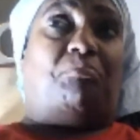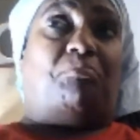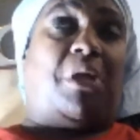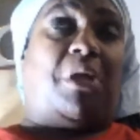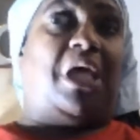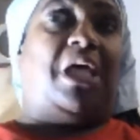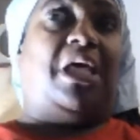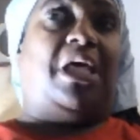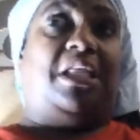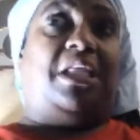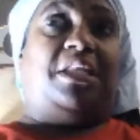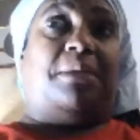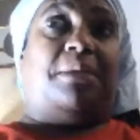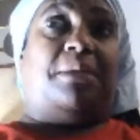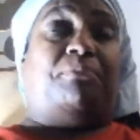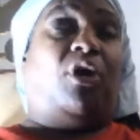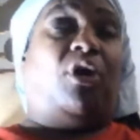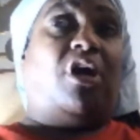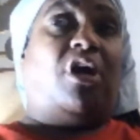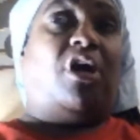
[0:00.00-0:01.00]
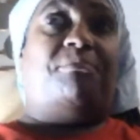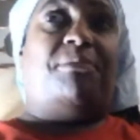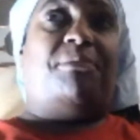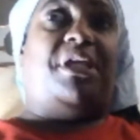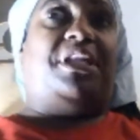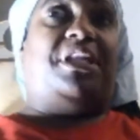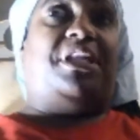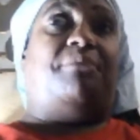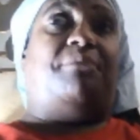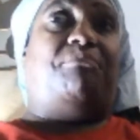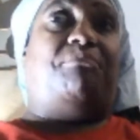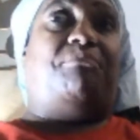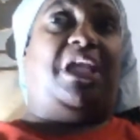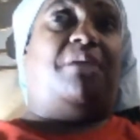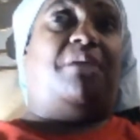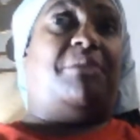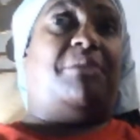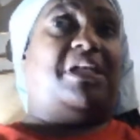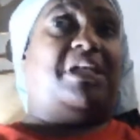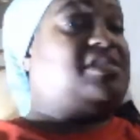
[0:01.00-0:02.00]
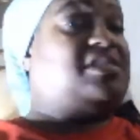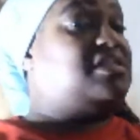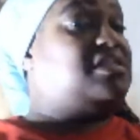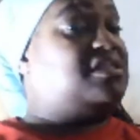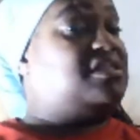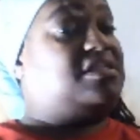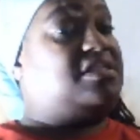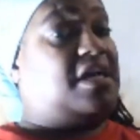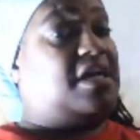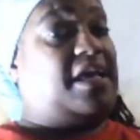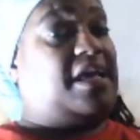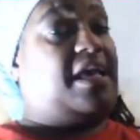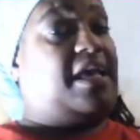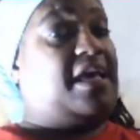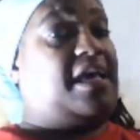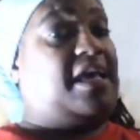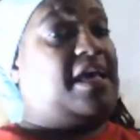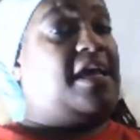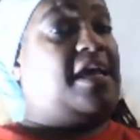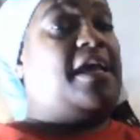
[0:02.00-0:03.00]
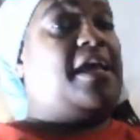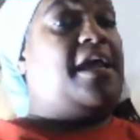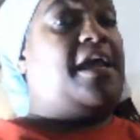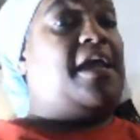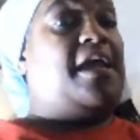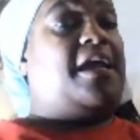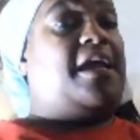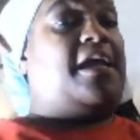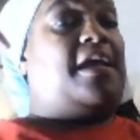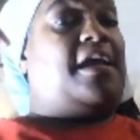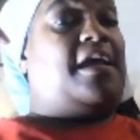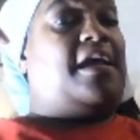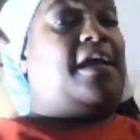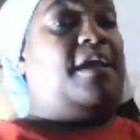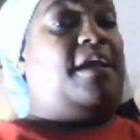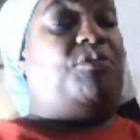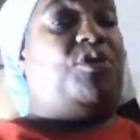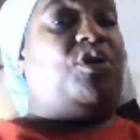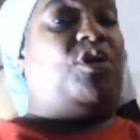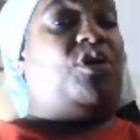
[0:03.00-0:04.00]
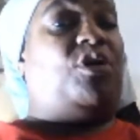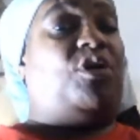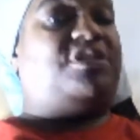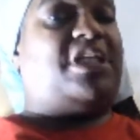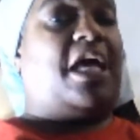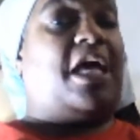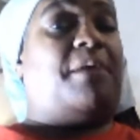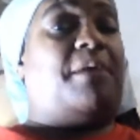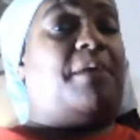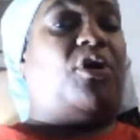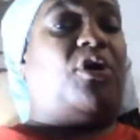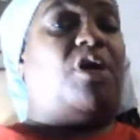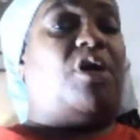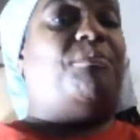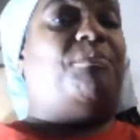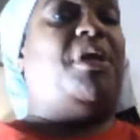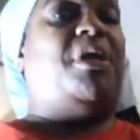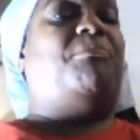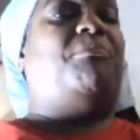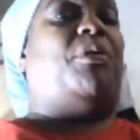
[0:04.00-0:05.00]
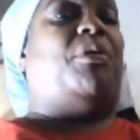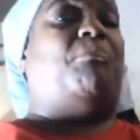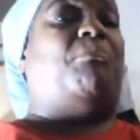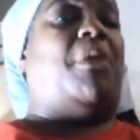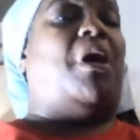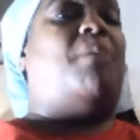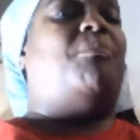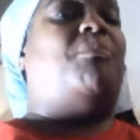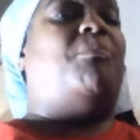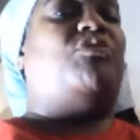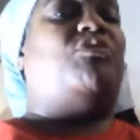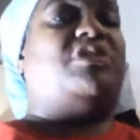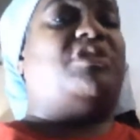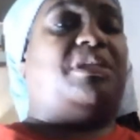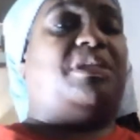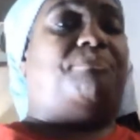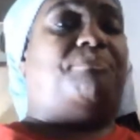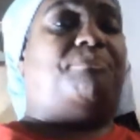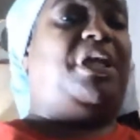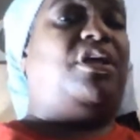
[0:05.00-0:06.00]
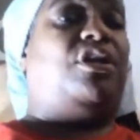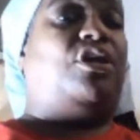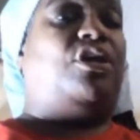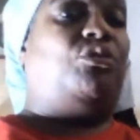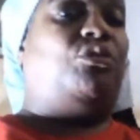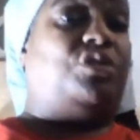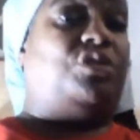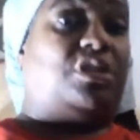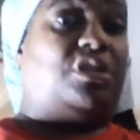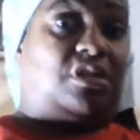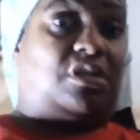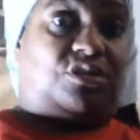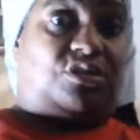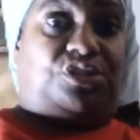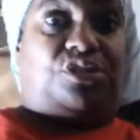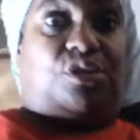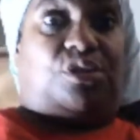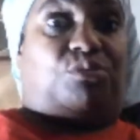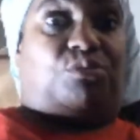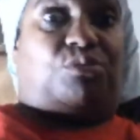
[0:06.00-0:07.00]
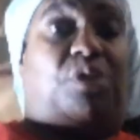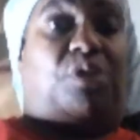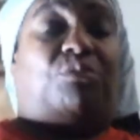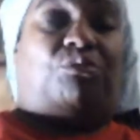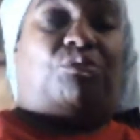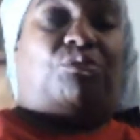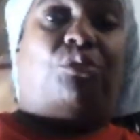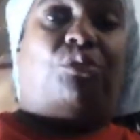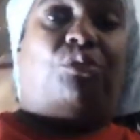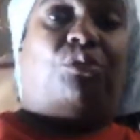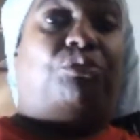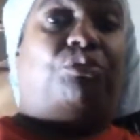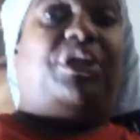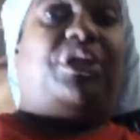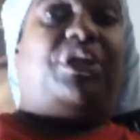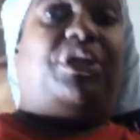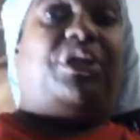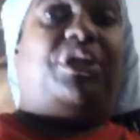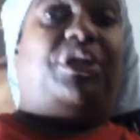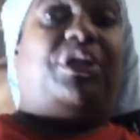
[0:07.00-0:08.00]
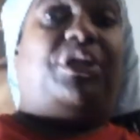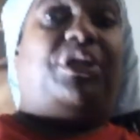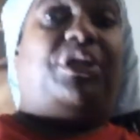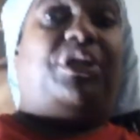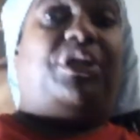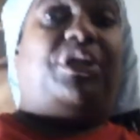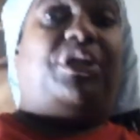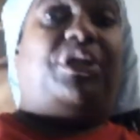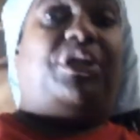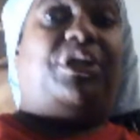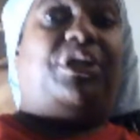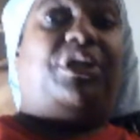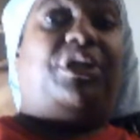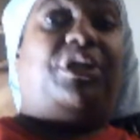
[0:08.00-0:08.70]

my the apartment that me and my sister had, even though it was our apartment, but mama was a big gooner because we are young